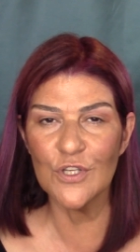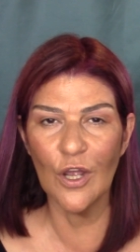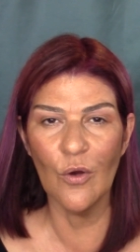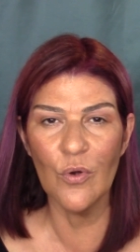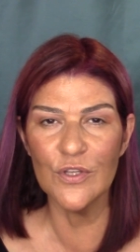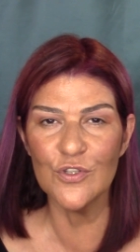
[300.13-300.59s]

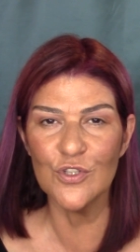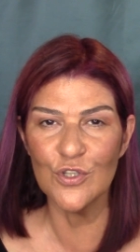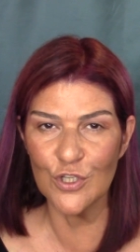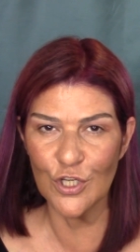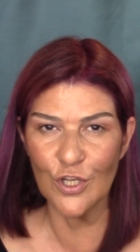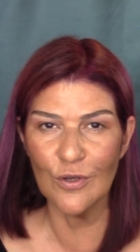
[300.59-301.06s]
going
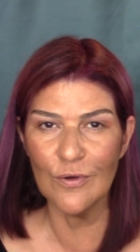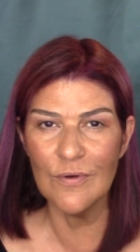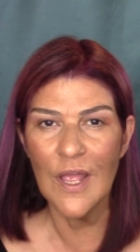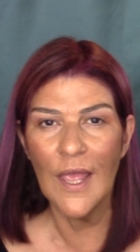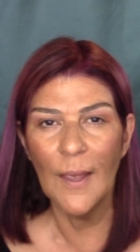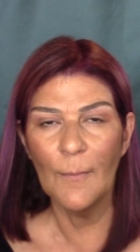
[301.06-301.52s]
to do,
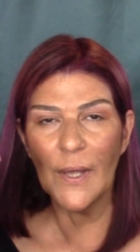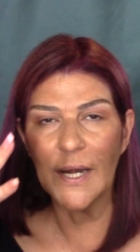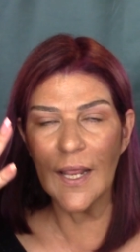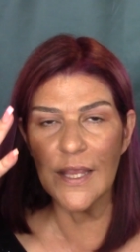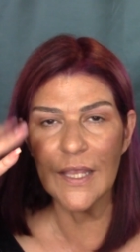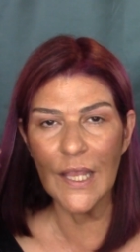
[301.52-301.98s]
but
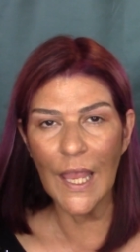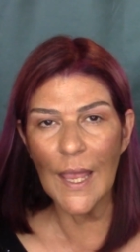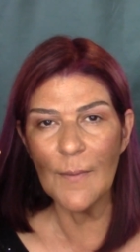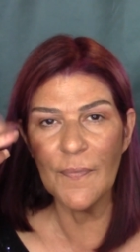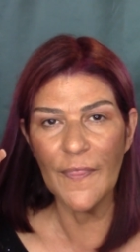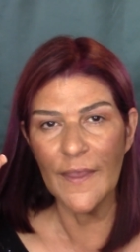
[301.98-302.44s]
I
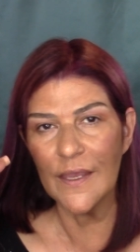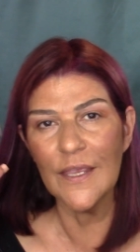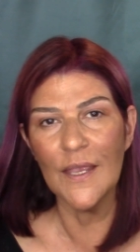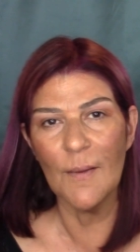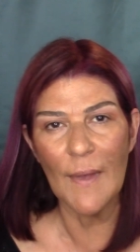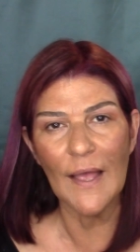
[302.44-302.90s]
kept
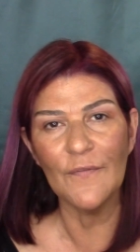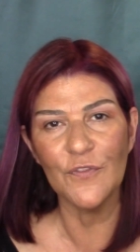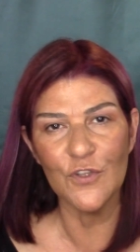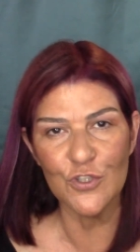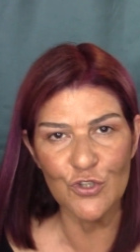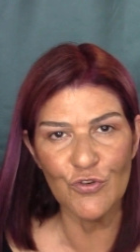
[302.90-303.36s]
thinking
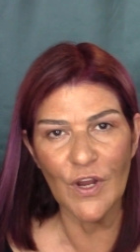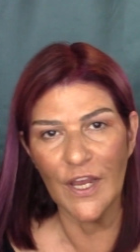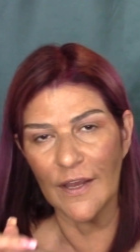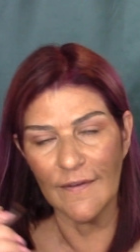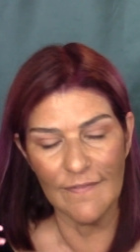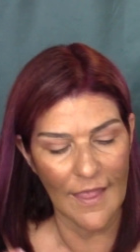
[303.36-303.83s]
about the
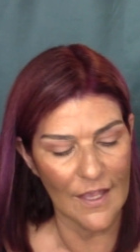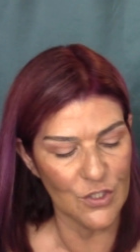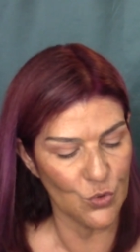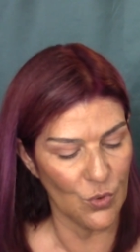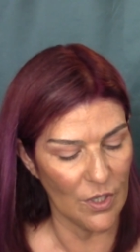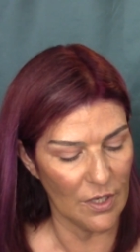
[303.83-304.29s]
drink, and
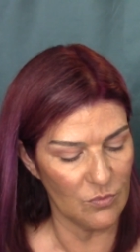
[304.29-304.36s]
that's what